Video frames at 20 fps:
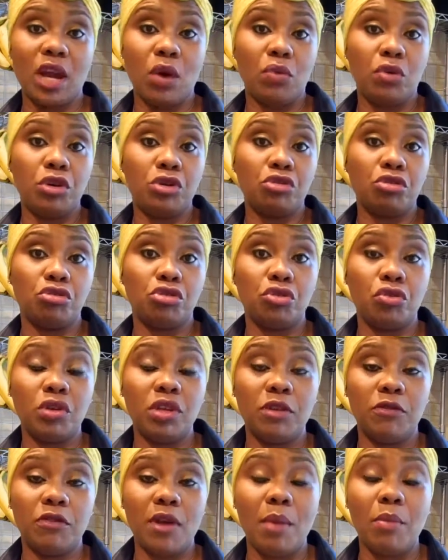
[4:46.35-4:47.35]
I want you to
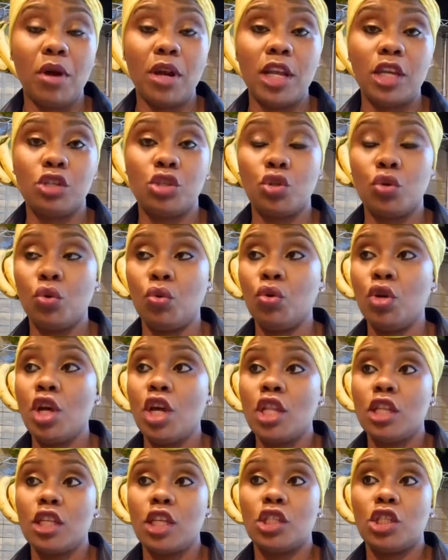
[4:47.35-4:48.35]
join the family. So
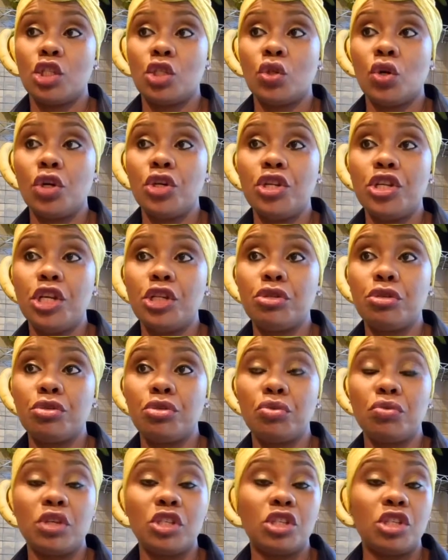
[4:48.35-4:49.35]
this is all you need to
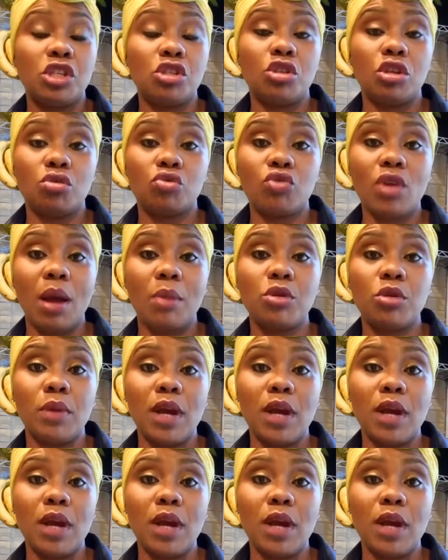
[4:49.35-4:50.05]
do is just subscribe